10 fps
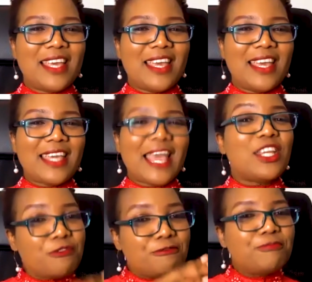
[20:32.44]
can you
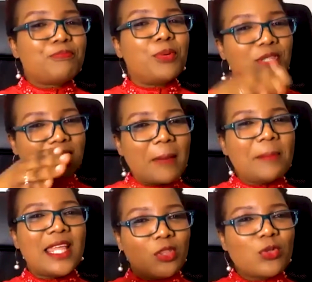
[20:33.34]
put them
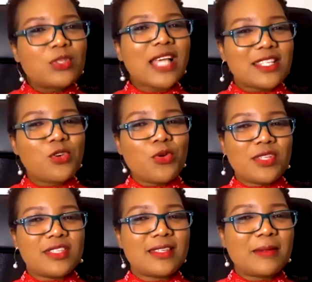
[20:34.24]
in those
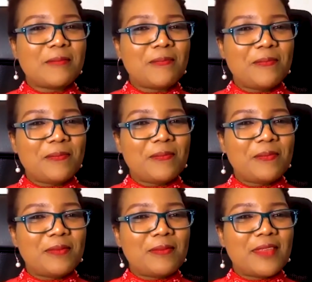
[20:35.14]
categories?
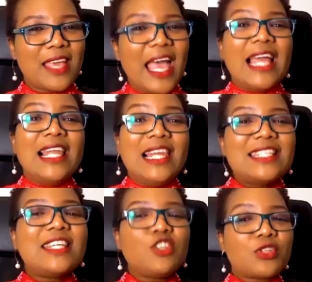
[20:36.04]

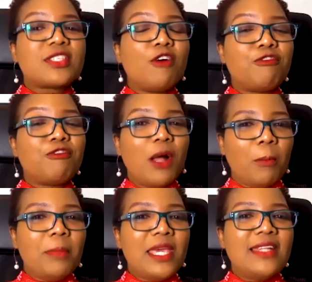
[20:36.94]
Leading yourself well
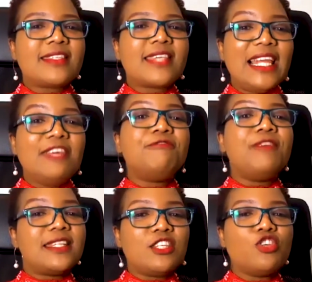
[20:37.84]
means
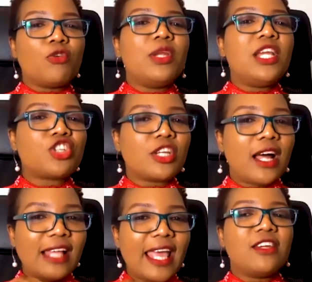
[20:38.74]
elevating your
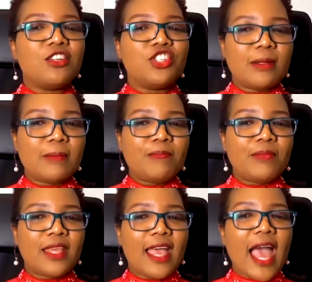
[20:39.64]
relational energy.
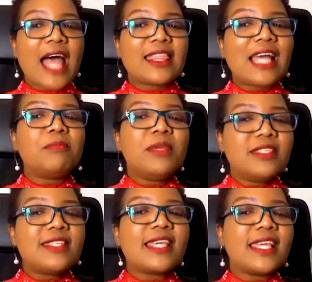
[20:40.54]
And that
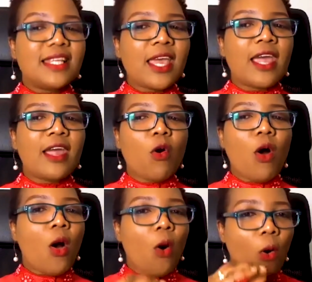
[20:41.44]
means taking care
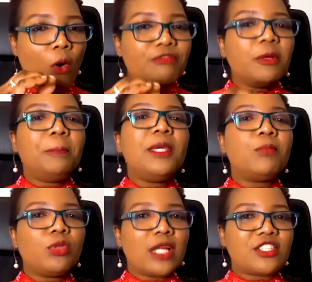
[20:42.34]
of the
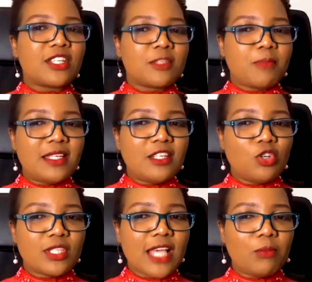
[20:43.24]
people that you're spending
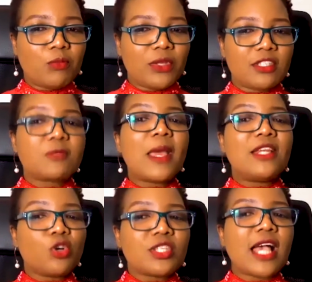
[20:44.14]
your time with. Spend
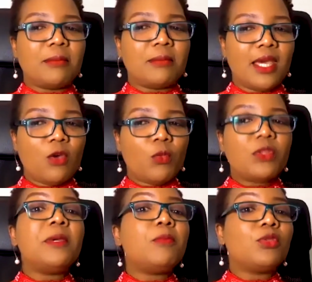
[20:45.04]
your time with the
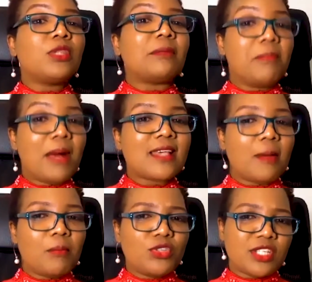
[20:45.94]
people that matter
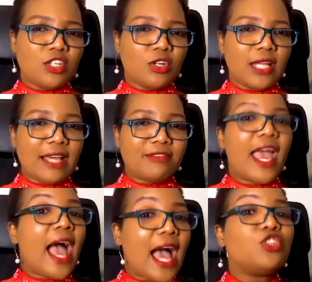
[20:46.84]
most in your life,
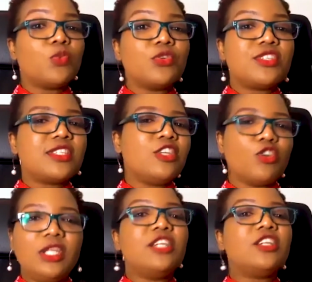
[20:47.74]
and you will see your
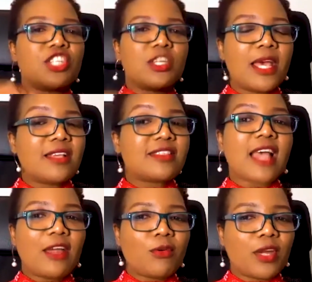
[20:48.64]
leadership
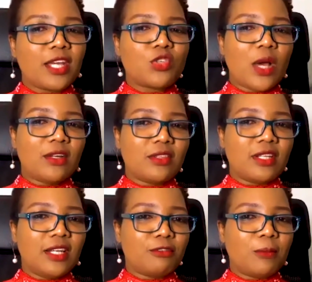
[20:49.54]
skyrocket to another
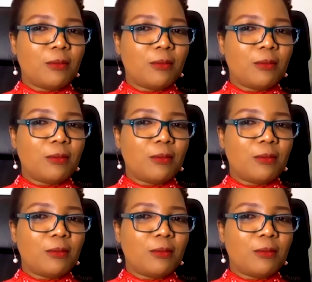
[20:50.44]
level.